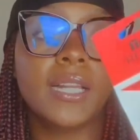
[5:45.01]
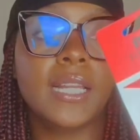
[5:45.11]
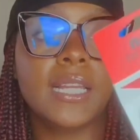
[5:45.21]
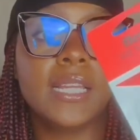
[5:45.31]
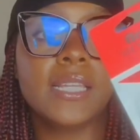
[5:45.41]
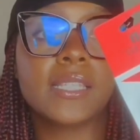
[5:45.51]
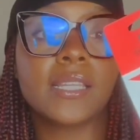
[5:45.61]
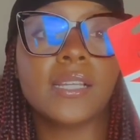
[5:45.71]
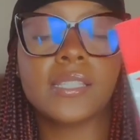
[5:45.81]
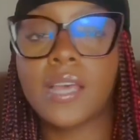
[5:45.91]
is
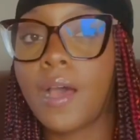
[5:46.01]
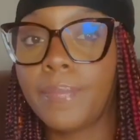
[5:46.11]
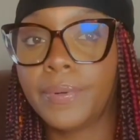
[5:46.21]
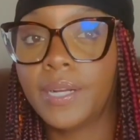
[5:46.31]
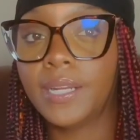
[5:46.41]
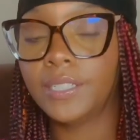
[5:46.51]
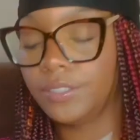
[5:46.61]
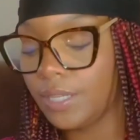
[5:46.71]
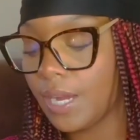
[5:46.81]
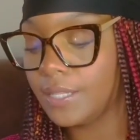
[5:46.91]
a top brand, as
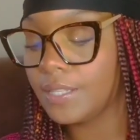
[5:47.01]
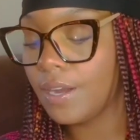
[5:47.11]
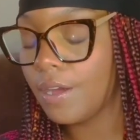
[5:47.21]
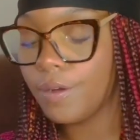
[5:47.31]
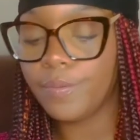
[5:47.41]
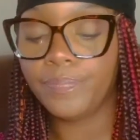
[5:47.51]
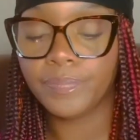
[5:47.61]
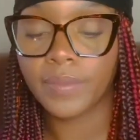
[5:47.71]
you guys know.